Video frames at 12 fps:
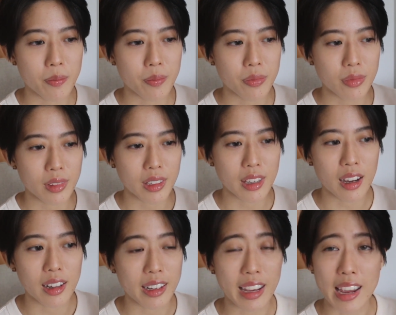
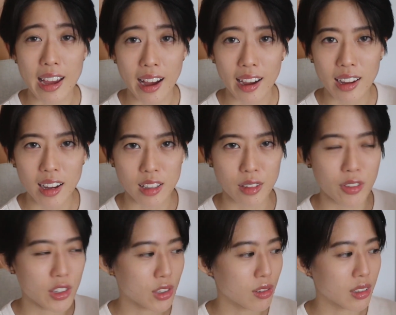AI,
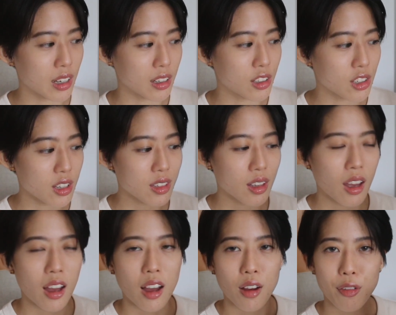artificial intelligence,
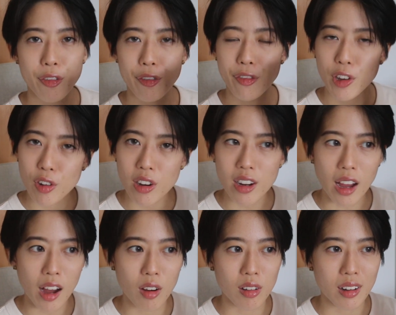figuring
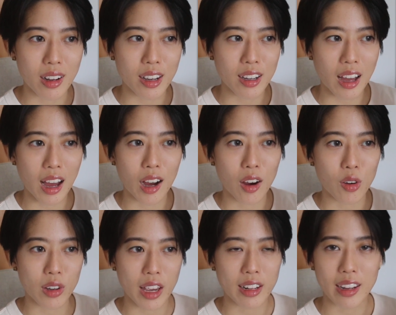out like how
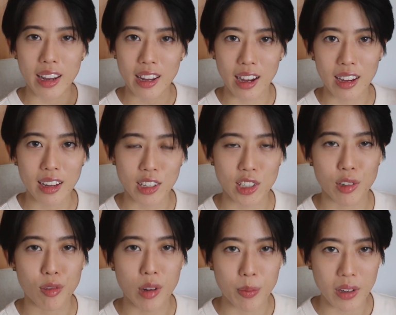can AI actually
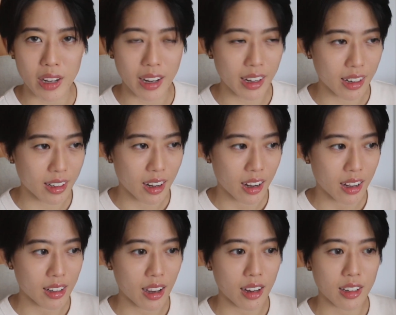replicate the
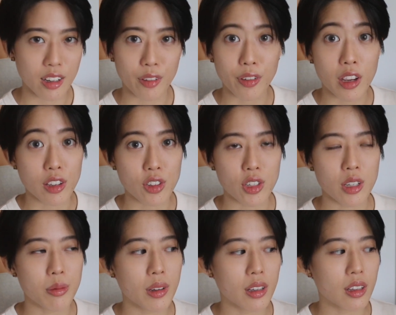idea of kinship
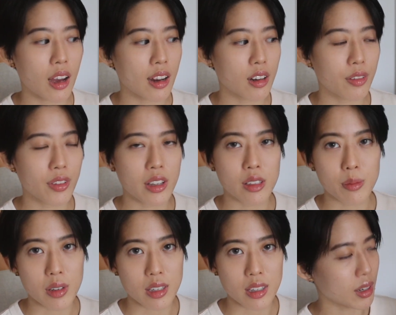and the idea of
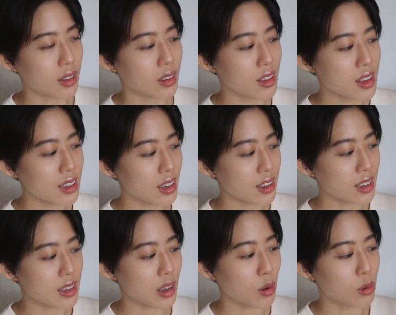intimacy. These essays
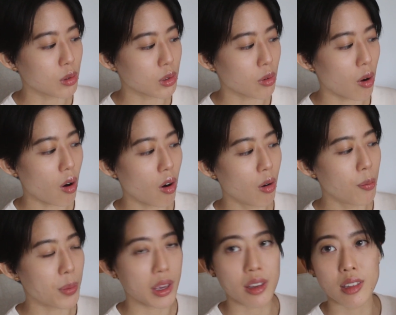are also all
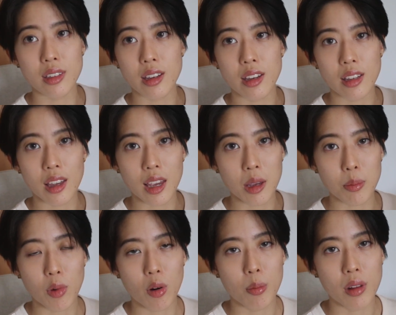based in a
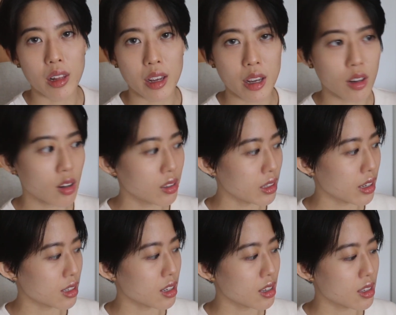more Malay context
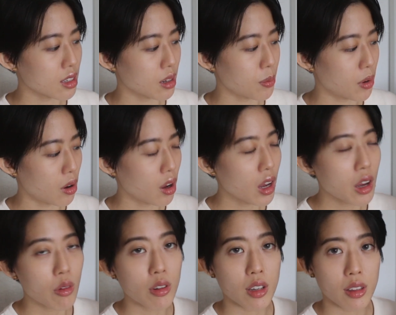here in Singapore,
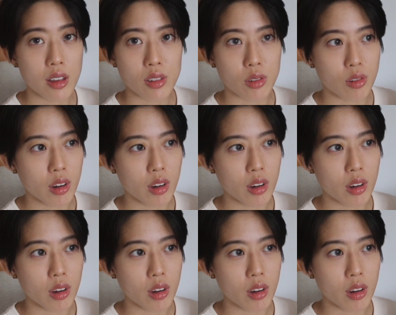which I think is great,